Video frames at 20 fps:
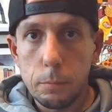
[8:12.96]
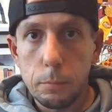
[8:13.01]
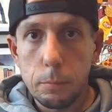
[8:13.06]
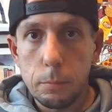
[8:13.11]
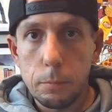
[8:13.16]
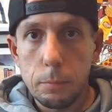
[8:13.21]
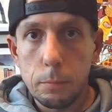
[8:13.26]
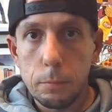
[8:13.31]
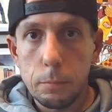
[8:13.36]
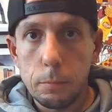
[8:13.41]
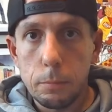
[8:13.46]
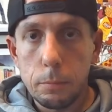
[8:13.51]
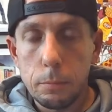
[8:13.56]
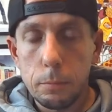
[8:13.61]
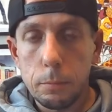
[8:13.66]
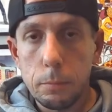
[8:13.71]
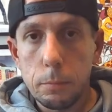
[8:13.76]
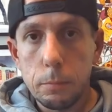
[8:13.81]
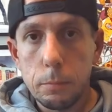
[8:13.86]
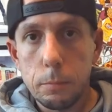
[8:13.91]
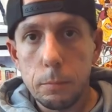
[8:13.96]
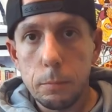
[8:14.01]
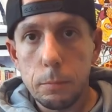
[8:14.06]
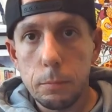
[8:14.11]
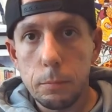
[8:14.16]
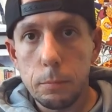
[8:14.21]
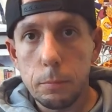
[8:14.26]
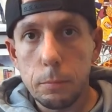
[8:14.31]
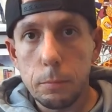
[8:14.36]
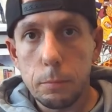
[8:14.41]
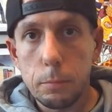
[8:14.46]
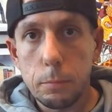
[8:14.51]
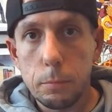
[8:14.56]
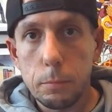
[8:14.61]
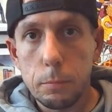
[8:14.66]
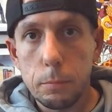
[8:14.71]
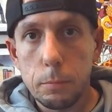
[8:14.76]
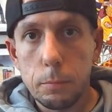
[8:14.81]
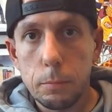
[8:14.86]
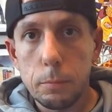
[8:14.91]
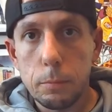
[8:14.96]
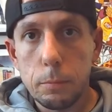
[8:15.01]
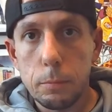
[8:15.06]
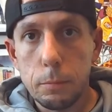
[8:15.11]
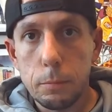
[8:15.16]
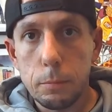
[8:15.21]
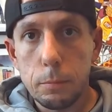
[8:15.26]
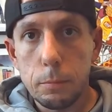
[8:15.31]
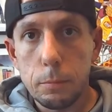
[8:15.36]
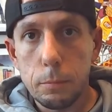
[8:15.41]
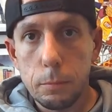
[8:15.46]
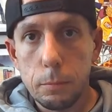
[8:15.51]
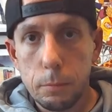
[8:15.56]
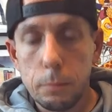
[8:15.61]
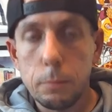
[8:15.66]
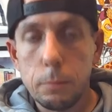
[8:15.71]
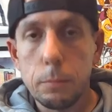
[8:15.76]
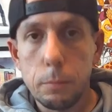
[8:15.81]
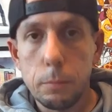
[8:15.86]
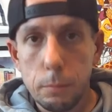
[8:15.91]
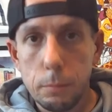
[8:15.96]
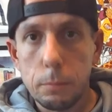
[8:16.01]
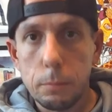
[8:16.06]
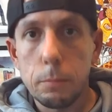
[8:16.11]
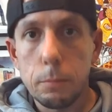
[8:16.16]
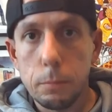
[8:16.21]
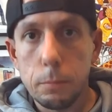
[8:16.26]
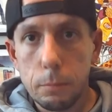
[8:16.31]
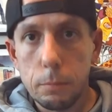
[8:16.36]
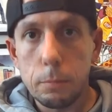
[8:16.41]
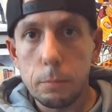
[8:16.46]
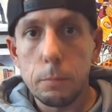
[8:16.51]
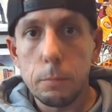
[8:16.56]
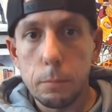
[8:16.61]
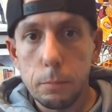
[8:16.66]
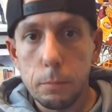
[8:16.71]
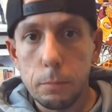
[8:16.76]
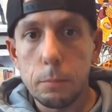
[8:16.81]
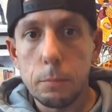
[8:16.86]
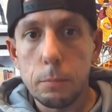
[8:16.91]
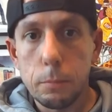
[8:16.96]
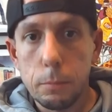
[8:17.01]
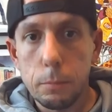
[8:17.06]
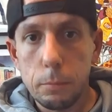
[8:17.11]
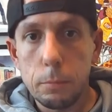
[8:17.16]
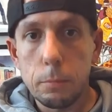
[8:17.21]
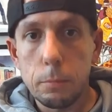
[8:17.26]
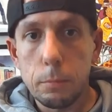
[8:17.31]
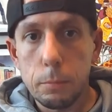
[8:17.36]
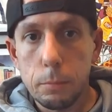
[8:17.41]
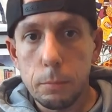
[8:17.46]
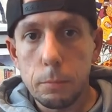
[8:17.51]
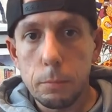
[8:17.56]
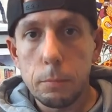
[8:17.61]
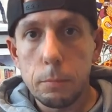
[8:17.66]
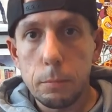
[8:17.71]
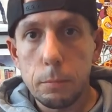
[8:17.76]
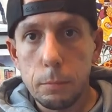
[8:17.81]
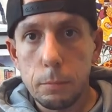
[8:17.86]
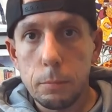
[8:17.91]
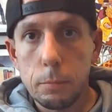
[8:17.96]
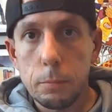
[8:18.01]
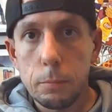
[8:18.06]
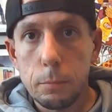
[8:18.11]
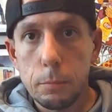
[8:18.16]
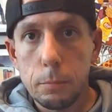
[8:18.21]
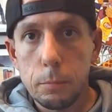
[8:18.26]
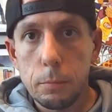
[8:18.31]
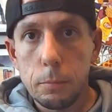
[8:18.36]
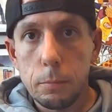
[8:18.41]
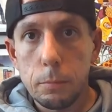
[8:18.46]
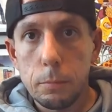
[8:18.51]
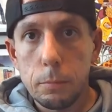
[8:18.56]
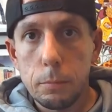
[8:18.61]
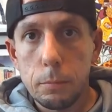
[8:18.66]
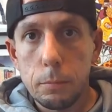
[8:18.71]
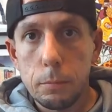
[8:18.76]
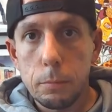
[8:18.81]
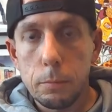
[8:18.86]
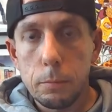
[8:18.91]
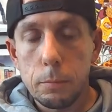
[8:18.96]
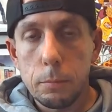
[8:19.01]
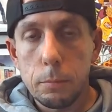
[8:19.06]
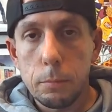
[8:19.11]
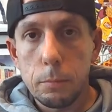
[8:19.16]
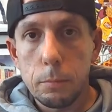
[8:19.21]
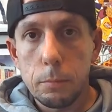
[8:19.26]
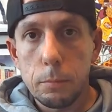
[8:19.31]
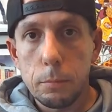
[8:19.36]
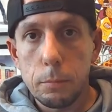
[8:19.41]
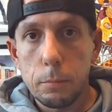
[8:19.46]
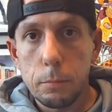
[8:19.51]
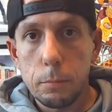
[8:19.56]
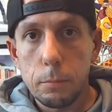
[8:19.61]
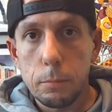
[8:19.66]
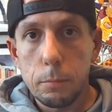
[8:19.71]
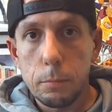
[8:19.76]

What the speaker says: The person shown says nothing.